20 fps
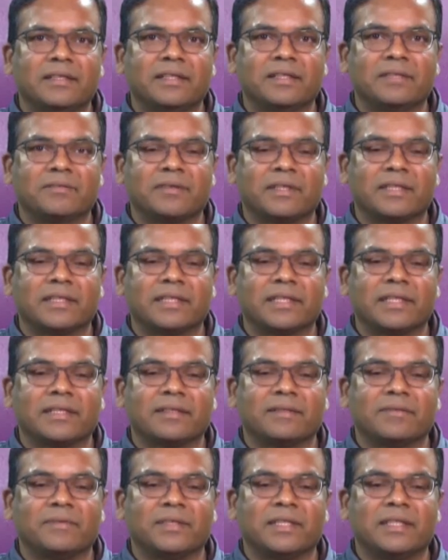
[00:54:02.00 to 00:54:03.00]
This was
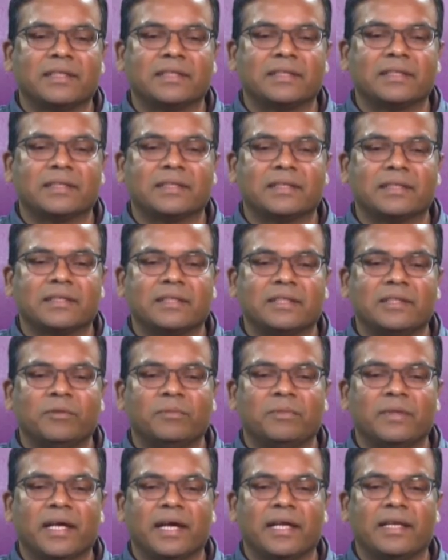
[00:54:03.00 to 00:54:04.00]
taken with this
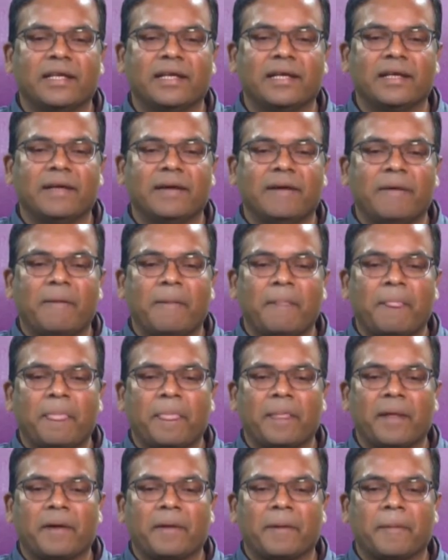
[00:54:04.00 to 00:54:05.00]
UVIT,
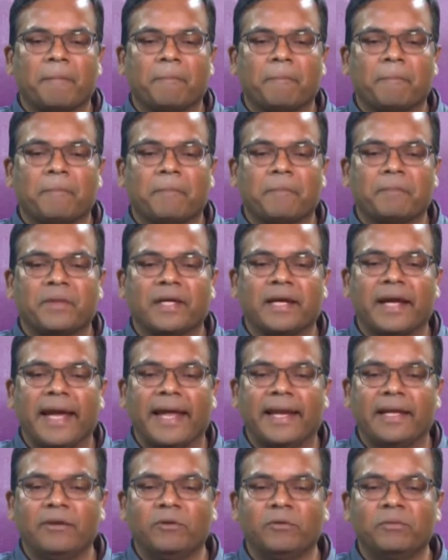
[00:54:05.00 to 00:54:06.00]
the
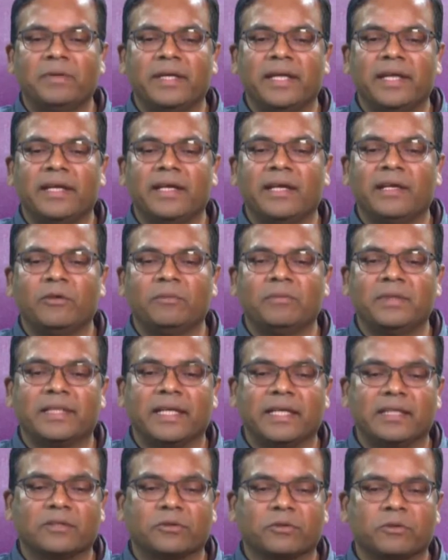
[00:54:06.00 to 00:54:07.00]
NUV, near UV
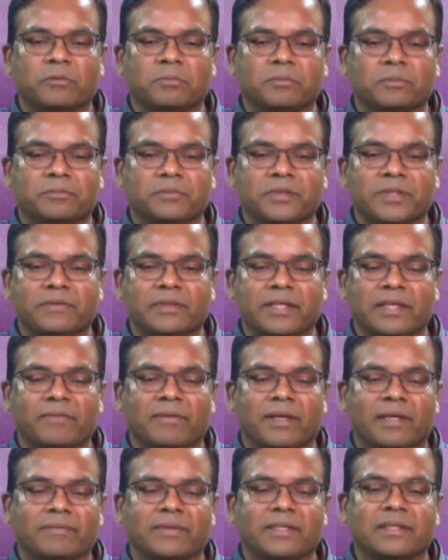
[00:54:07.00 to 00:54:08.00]
telescope, using
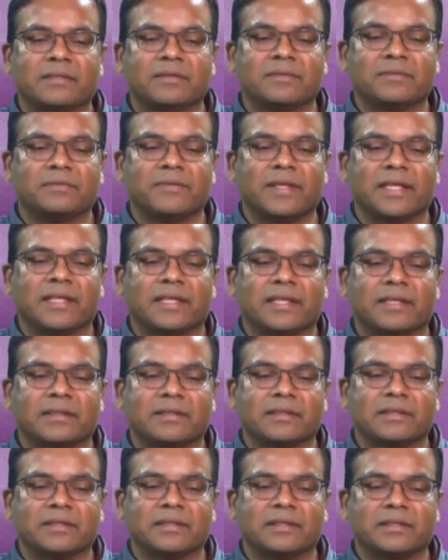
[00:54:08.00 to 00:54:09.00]
one of the filters.
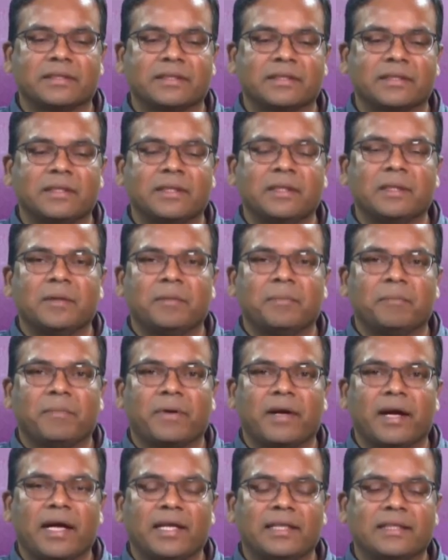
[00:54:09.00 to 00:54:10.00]
This is a
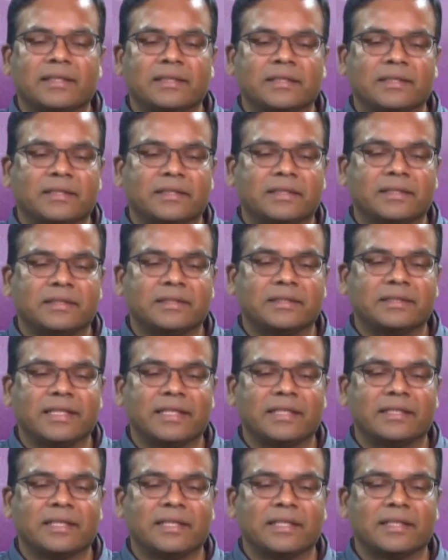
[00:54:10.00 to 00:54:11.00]
bright
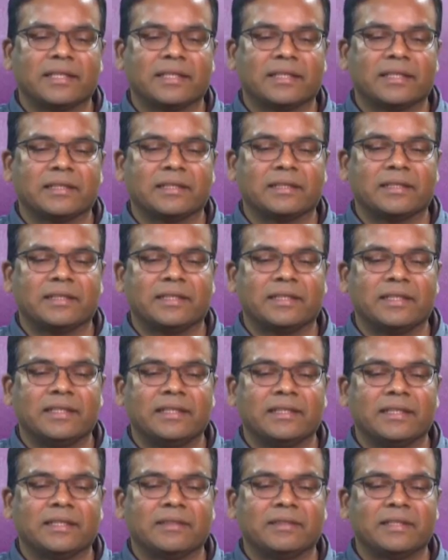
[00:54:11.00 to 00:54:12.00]
central
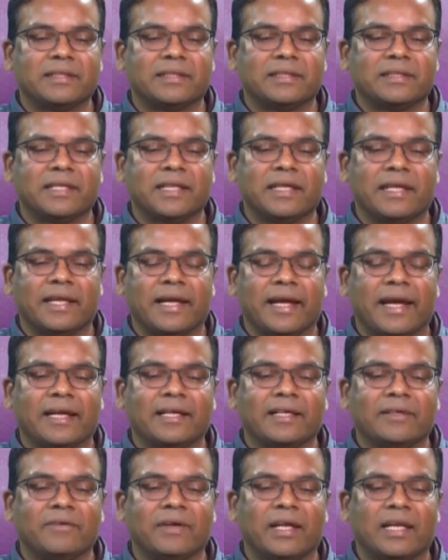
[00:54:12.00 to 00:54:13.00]
region, essentially an
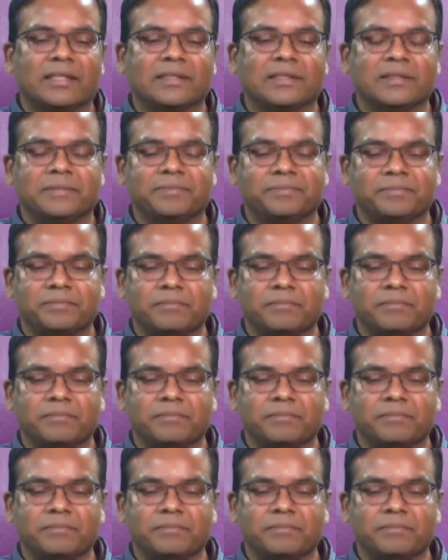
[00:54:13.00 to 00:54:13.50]
active galaxy